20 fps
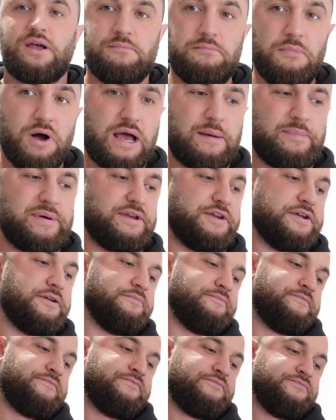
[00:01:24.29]
my opinion,
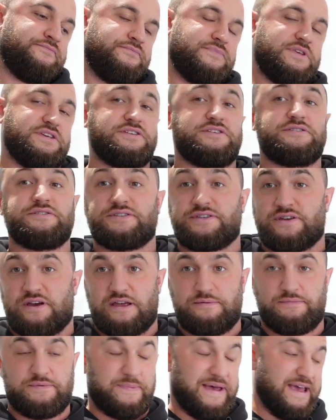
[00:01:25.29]
this isn't
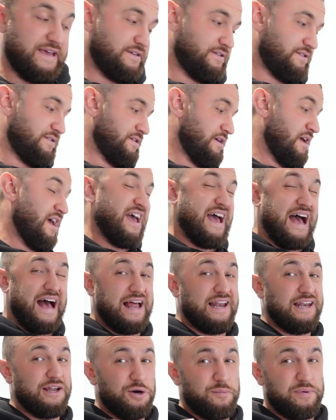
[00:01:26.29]
science-based.
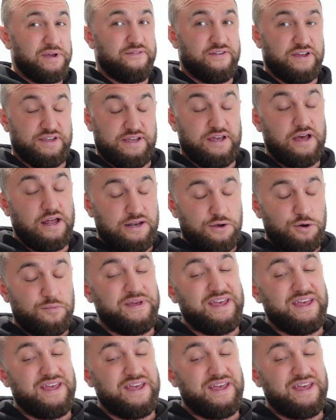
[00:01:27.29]
A little bit of